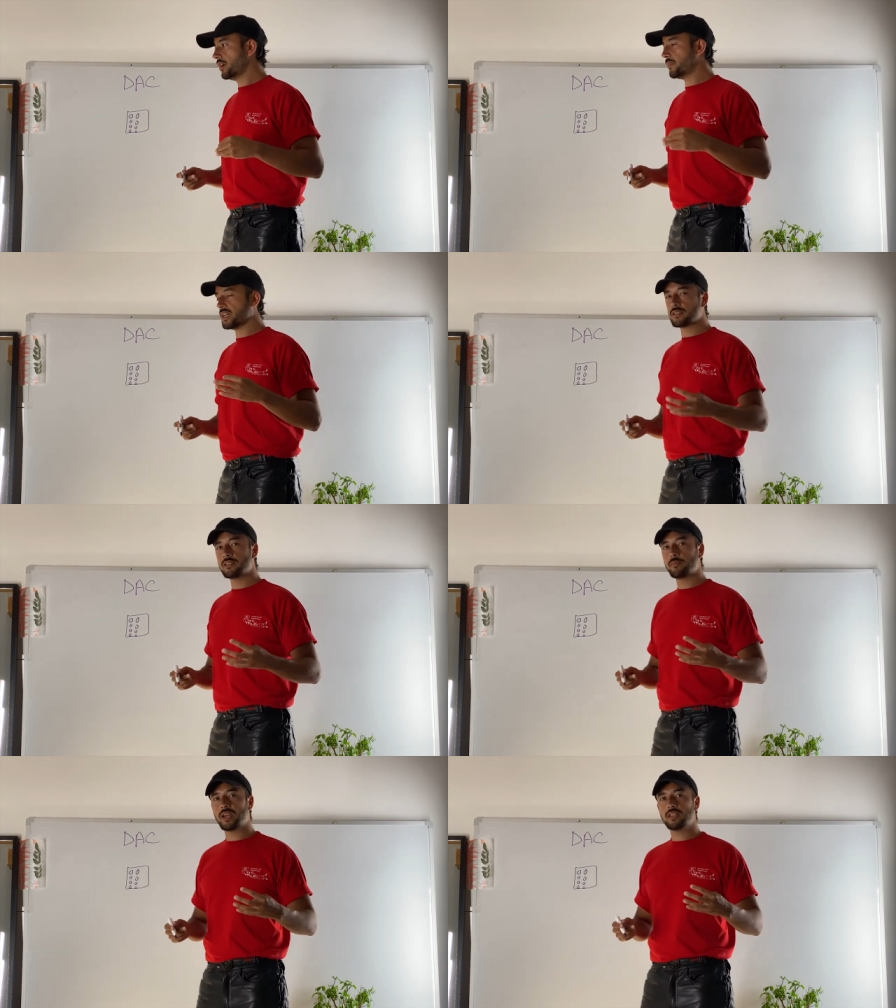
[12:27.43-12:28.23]

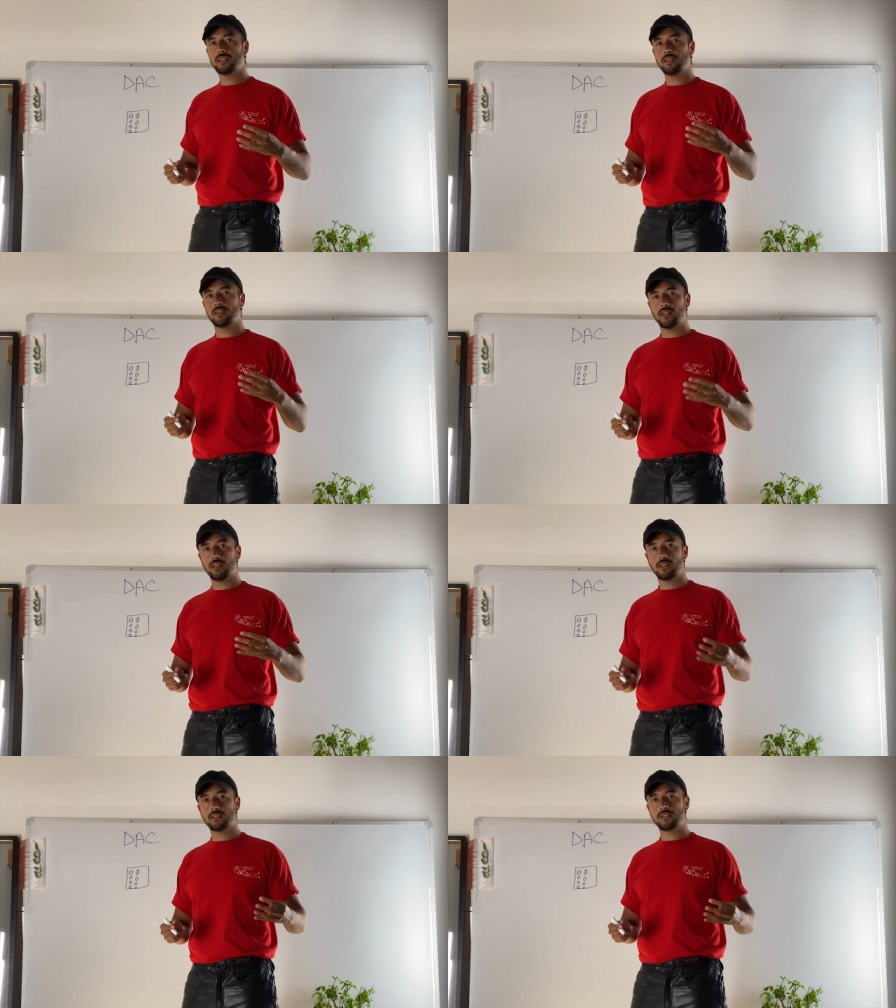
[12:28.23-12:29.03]
participate in,
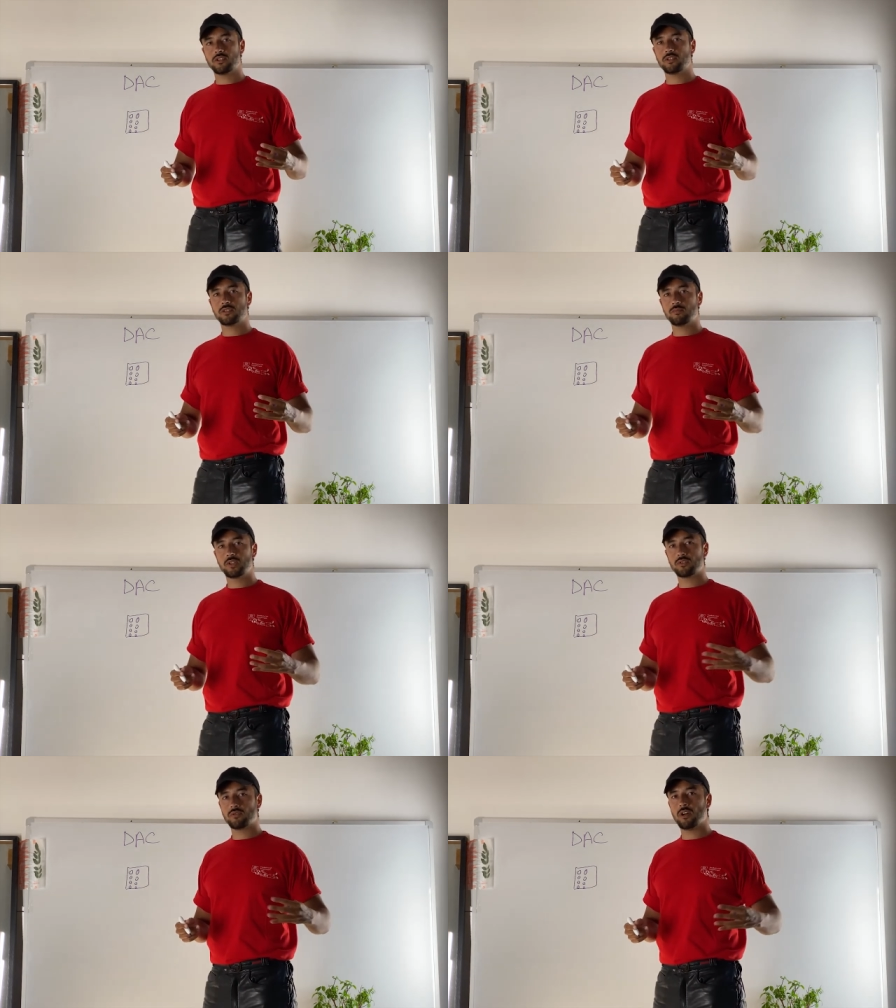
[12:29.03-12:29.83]
in decisions
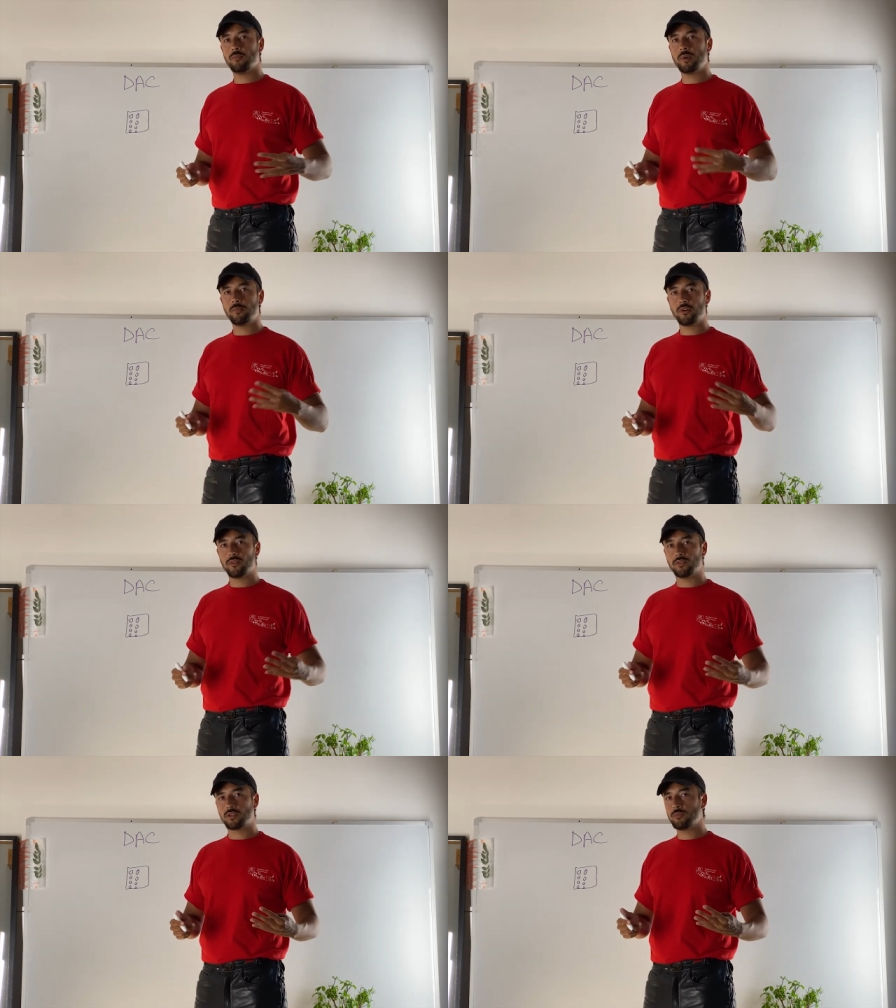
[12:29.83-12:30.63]
because you are a member
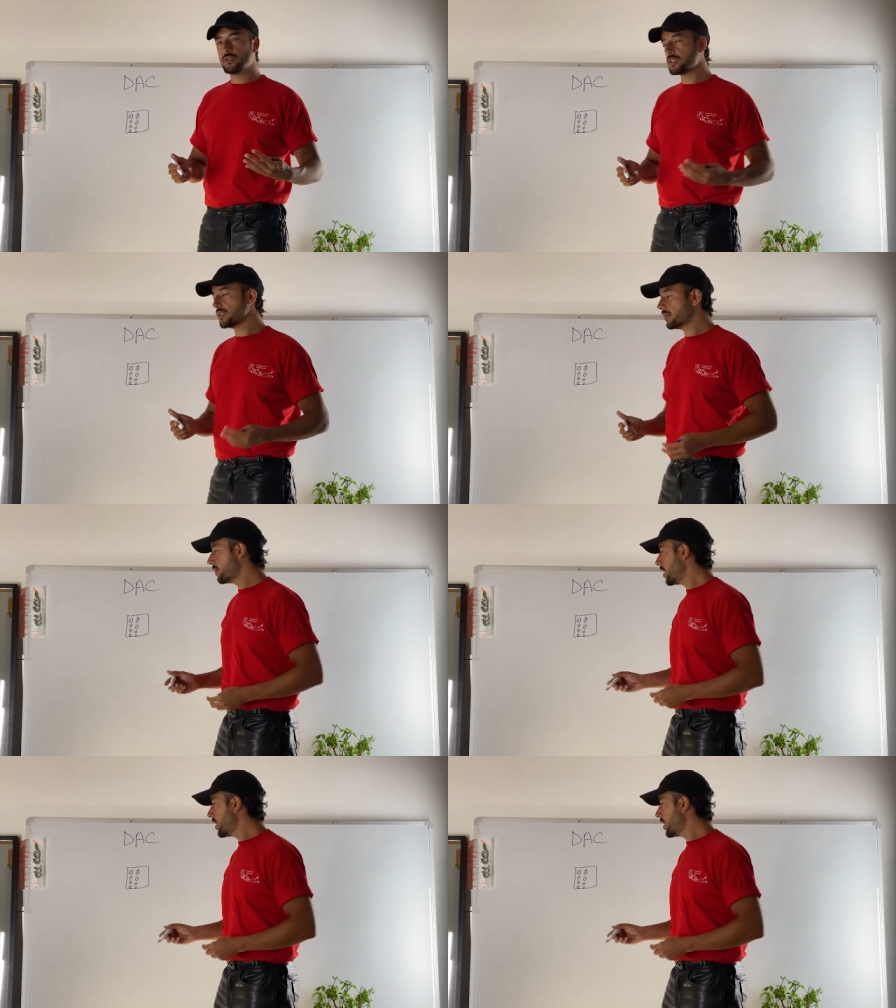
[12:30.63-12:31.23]
of the community.